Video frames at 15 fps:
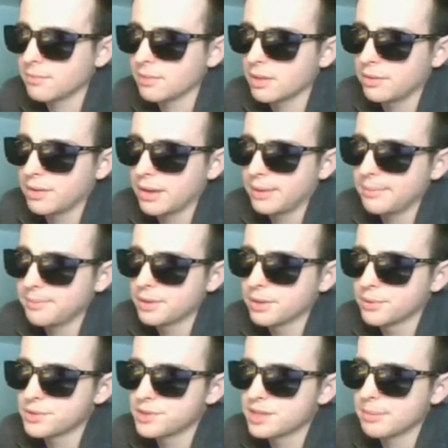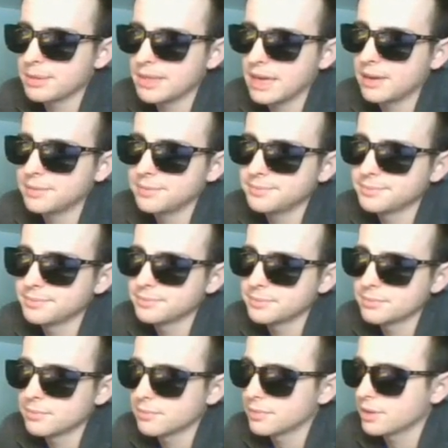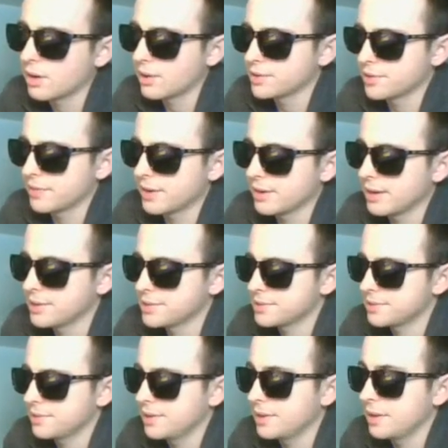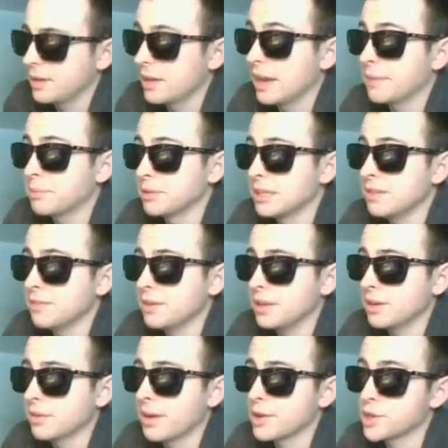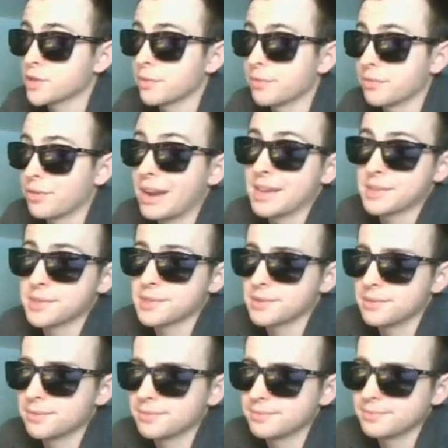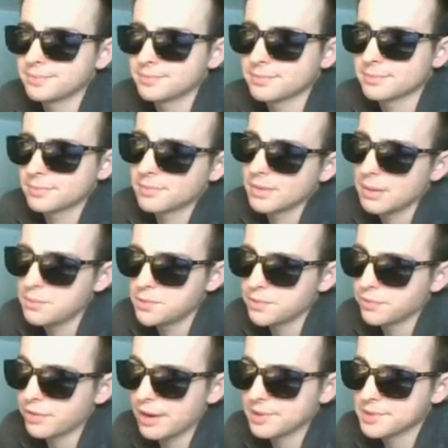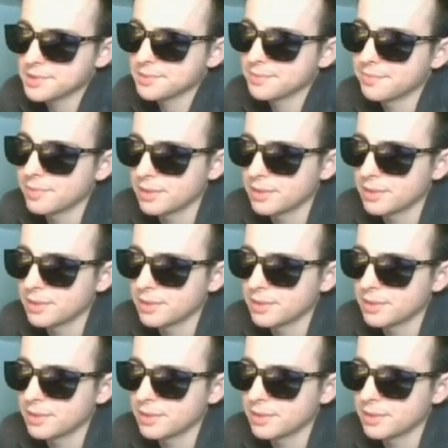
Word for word: Okay, Ghost is coming down. Guards are there, nice. Yeah, I believe Inaraj is from France. He's from France.